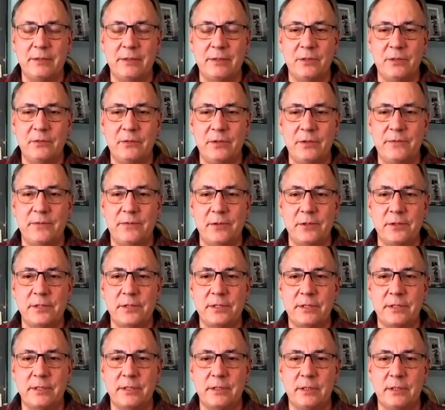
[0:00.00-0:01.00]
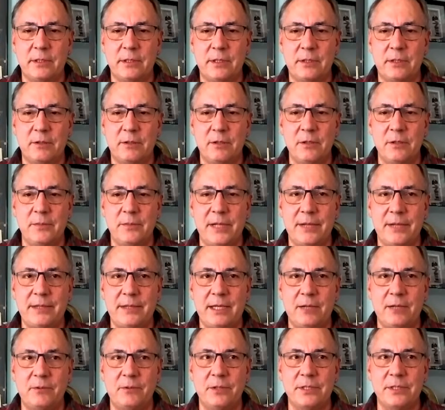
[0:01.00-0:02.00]
when we first heard about
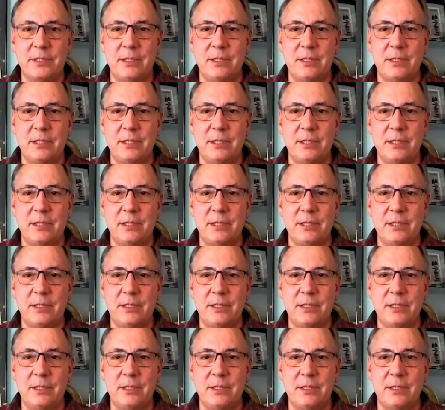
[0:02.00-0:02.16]
that was the